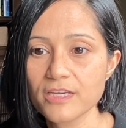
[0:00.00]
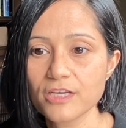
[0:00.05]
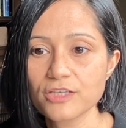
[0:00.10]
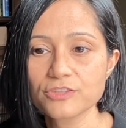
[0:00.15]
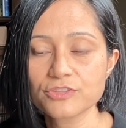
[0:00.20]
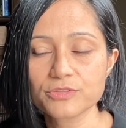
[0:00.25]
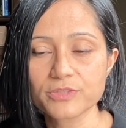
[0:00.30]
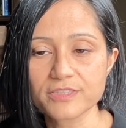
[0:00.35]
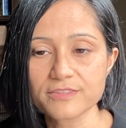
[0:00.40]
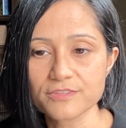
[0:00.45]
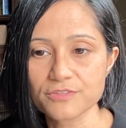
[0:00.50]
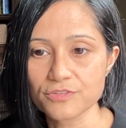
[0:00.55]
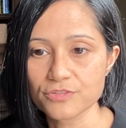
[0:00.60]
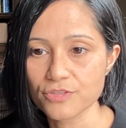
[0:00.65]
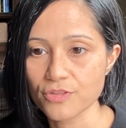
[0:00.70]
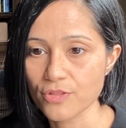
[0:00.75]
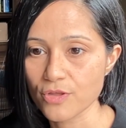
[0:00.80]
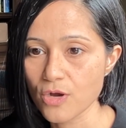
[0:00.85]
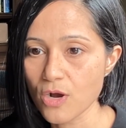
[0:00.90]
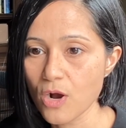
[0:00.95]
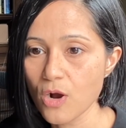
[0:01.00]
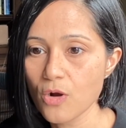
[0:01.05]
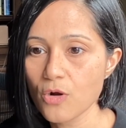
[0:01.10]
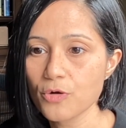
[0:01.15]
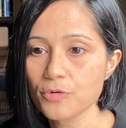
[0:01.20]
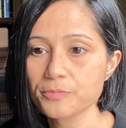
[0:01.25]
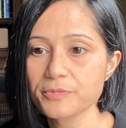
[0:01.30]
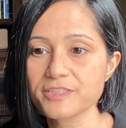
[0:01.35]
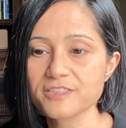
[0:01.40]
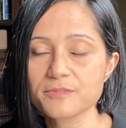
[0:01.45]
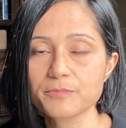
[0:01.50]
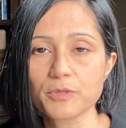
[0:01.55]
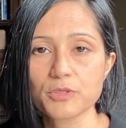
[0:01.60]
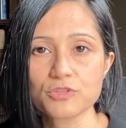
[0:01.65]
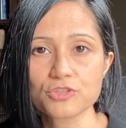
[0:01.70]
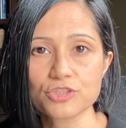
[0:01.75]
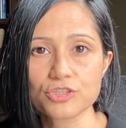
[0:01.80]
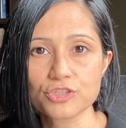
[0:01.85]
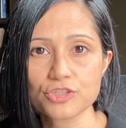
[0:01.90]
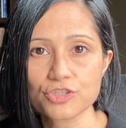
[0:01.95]
stressors in the home,
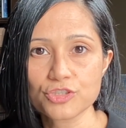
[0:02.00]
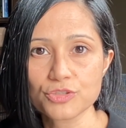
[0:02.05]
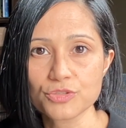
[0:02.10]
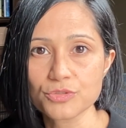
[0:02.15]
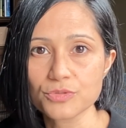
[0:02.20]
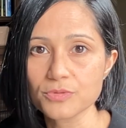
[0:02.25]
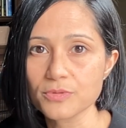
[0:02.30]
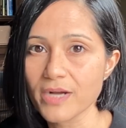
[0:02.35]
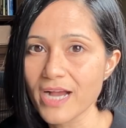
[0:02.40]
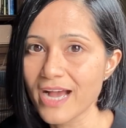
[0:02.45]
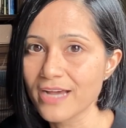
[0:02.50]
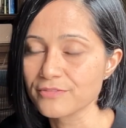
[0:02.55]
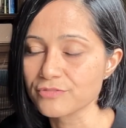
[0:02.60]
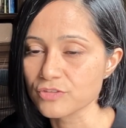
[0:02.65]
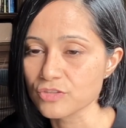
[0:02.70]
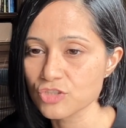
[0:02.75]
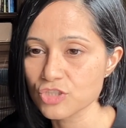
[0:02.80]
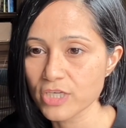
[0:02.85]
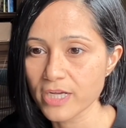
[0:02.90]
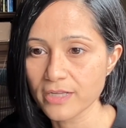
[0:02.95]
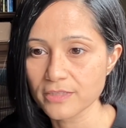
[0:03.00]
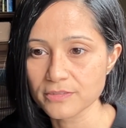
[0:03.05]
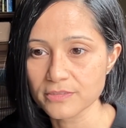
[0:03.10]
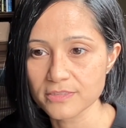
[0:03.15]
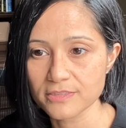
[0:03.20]
exposure to adverse childhood